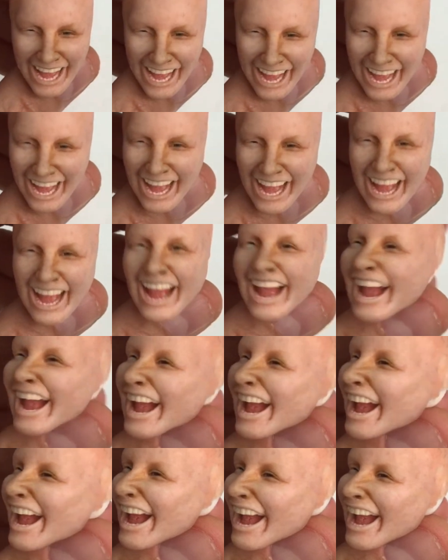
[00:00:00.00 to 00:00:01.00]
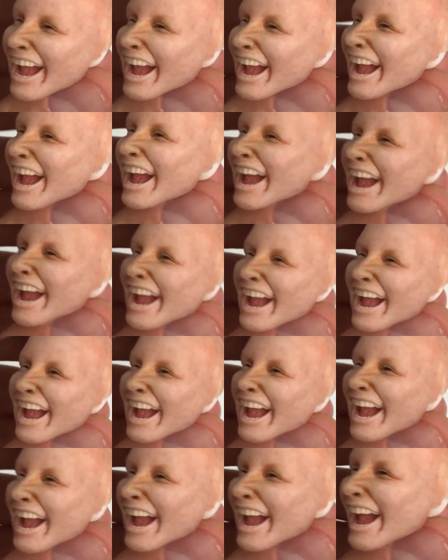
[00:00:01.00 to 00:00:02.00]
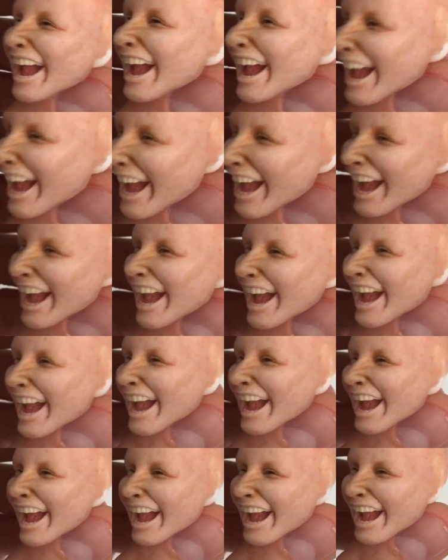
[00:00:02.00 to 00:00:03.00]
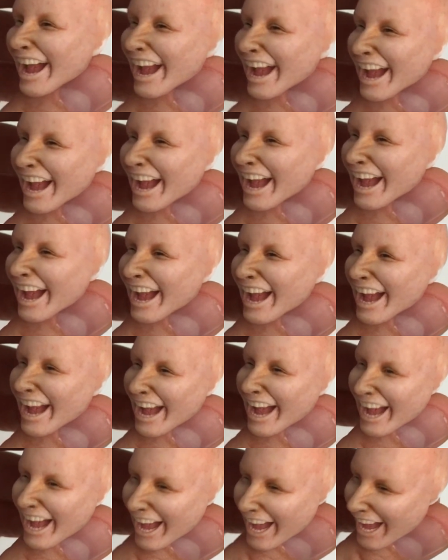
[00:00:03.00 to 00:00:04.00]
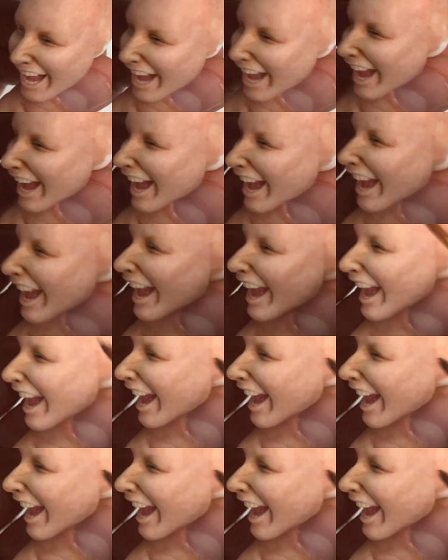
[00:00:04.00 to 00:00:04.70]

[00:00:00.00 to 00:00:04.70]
that's good enough. Now we're gonna do the bigger shades that